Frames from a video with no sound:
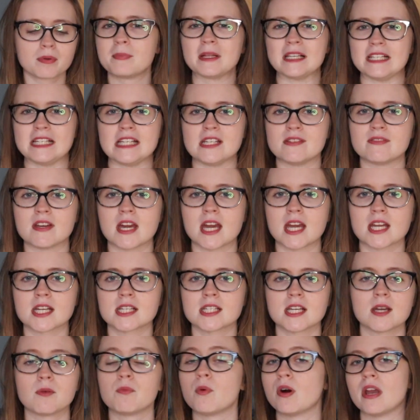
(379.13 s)
believing
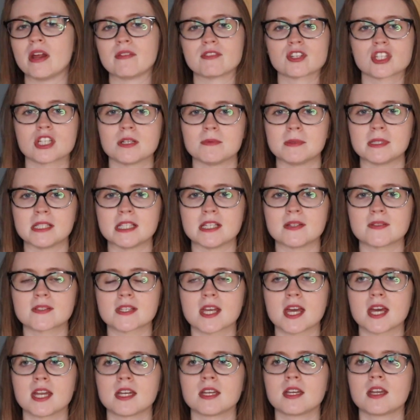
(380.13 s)
in whatever she believes
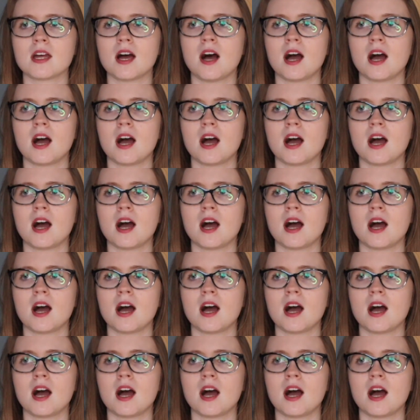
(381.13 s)
in.